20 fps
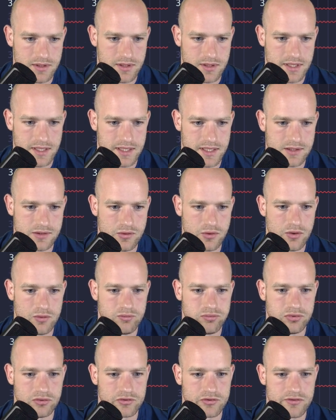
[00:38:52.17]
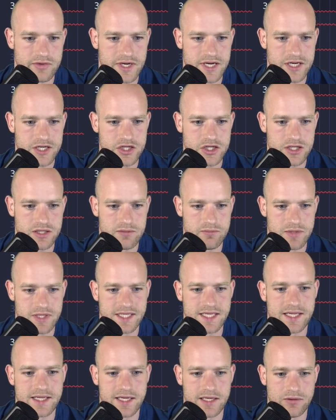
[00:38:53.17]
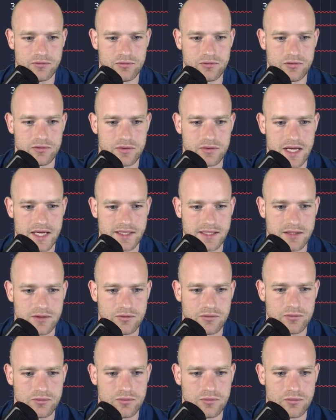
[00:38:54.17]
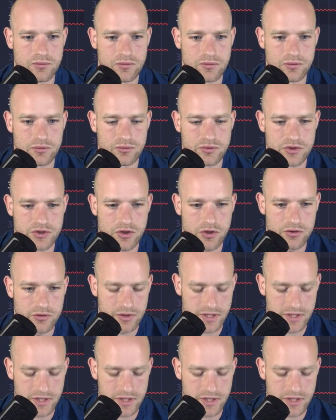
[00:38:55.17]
and the output range. But then I need to sort